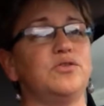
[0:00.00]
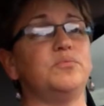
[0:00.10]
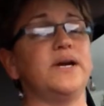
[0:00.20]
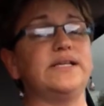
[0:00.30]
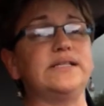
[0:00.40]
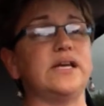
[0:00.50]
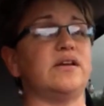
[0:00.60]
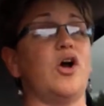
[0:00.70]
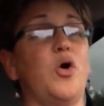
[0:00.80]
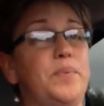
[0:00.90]
you might
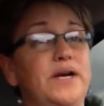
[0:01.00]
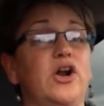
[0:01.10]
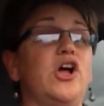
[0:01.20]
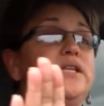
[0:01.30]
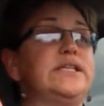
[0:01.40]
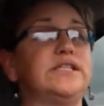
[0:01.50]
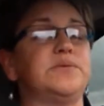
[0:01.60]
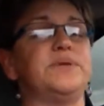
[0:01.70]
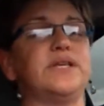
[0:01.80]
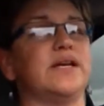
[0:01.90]
say, oh, but it all needs
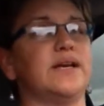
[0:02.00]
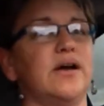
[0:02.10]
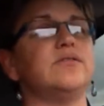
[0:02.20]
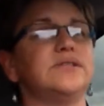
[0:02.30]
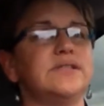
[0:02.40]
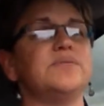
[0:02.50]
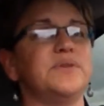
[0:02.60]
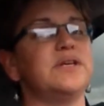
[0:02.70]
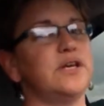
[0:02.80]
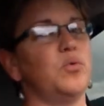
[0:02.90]
to be done now.
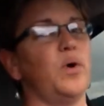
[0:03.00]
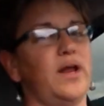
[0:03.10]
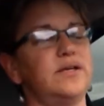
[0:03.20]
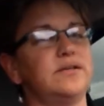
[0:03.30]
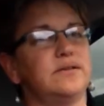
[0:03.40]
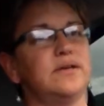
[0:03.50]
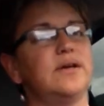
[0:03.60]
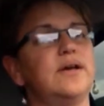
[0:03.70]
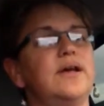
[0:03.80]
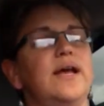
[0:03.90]
Something can wait.
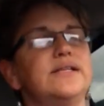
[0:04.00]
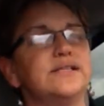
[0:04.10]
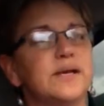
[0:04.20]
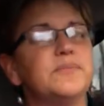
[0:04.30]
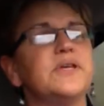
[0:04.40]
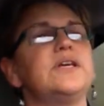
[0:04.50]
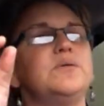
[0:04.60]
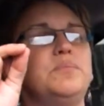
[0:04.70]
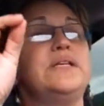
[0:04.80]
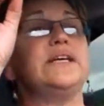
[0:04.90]
And something
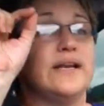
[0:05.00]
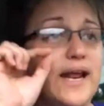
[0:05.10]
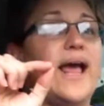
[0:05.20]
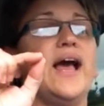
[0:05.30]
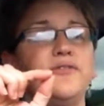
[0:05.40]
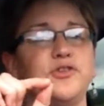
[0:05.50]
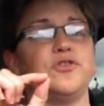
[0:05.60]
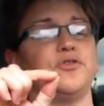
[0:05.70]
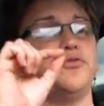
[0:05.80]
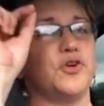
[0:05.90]
can be done after
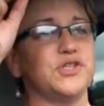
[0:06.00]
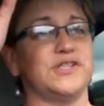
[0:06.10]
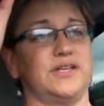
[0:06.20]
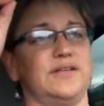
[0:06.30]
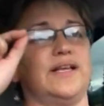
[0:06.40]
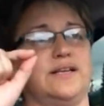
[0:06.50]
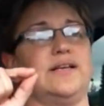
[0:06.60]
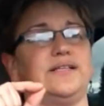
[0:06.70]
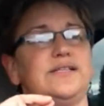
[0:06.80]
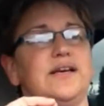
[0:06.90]
the first thing that
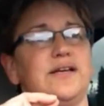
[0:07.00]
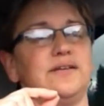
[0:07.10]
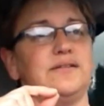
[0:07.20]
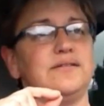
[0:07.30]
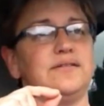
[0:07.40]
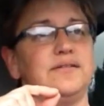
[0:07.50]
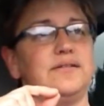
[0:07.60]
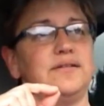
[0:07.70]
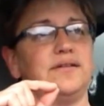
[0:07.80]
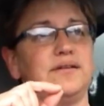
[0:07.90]
is
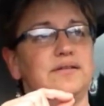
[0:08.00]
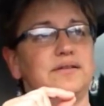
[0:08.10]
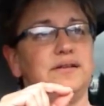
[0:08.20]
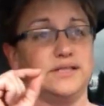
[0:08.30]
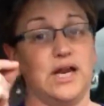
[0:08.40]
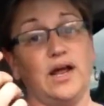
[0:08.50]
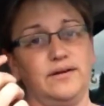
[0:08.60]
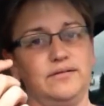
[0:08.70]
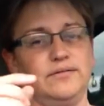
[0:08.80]
done is done.